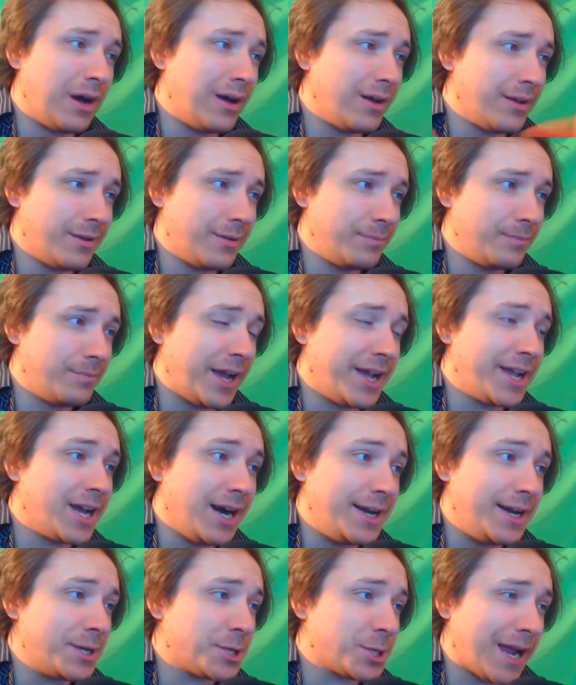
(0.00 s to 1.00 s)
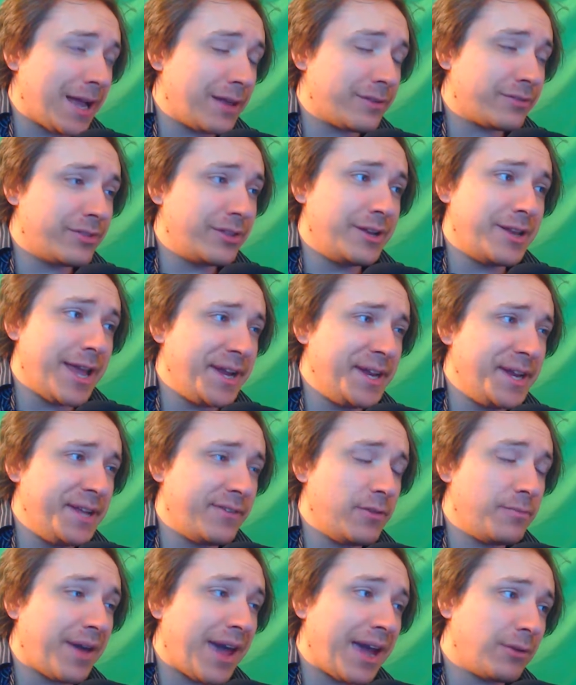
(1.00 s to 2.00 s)
by contrast, the negative
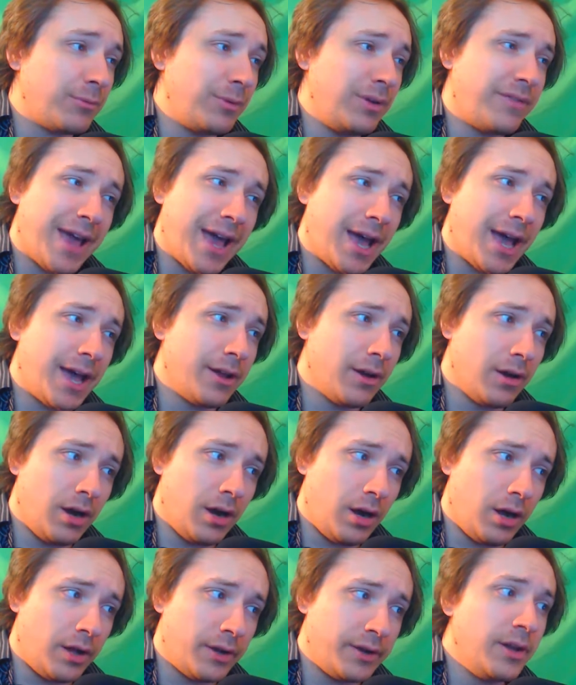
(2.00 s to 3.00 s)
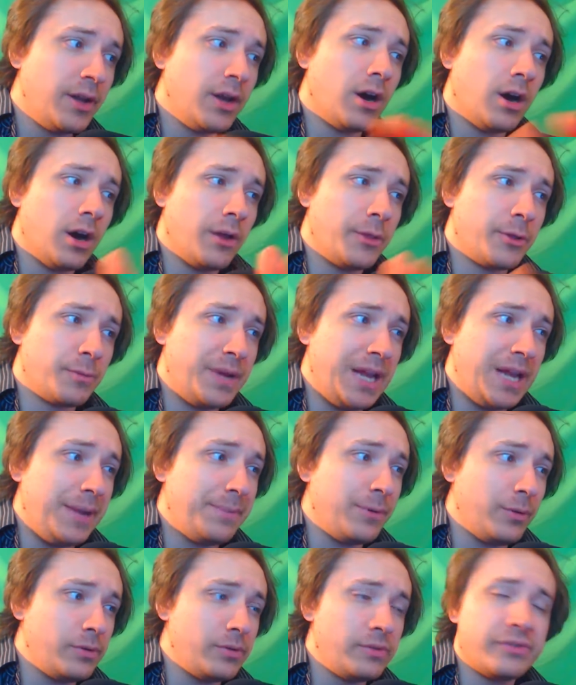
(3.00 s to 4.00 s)
impact we've had on other
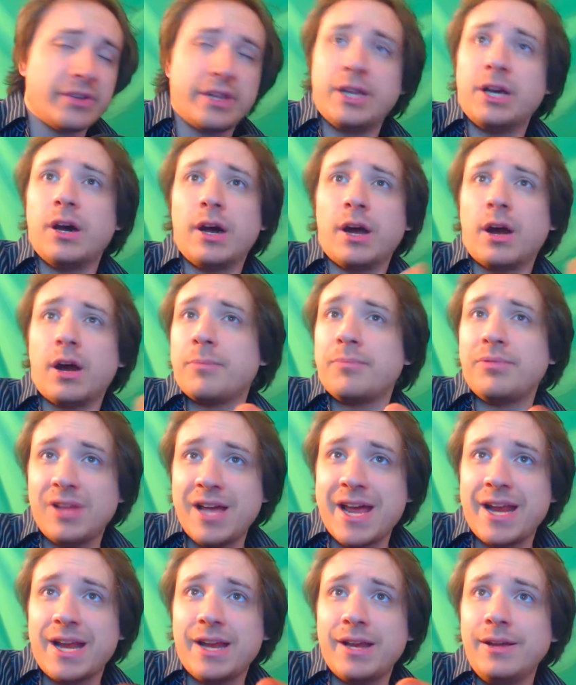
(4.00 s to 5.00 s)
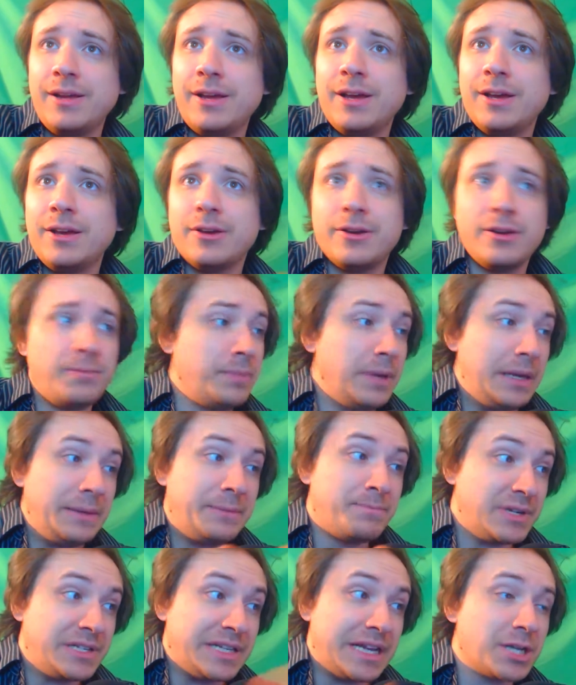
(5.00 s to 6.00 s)
peoples and our planet could be
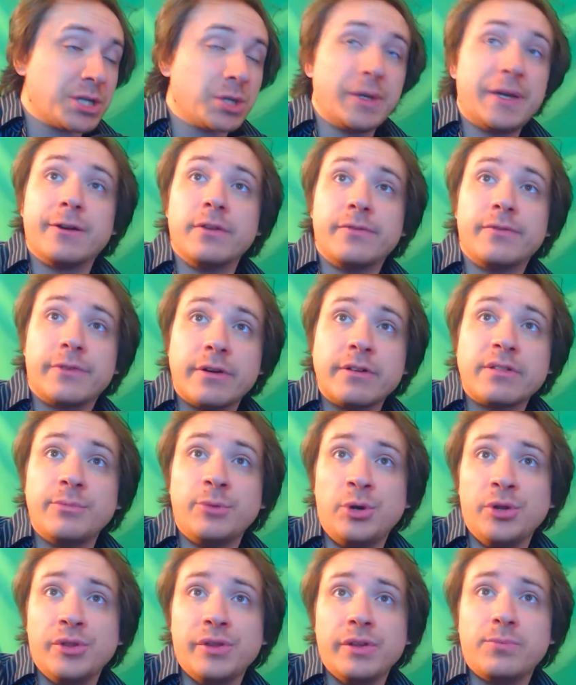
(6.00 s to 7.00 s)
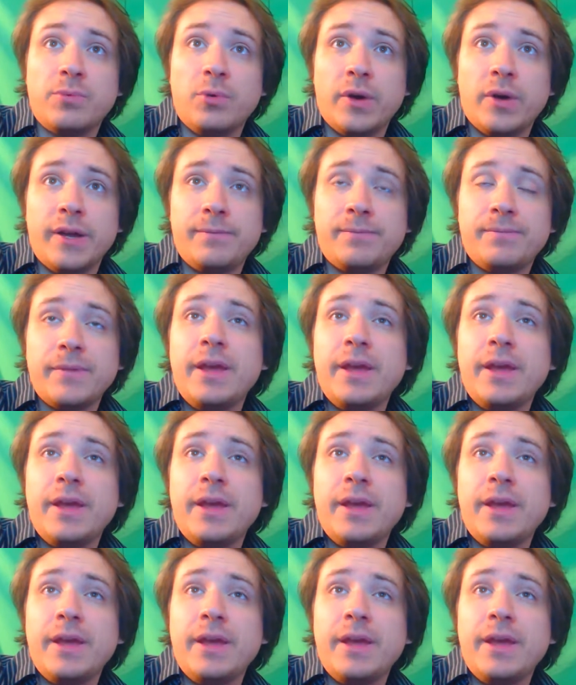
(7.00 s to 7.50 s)
potentially irreversible at this point.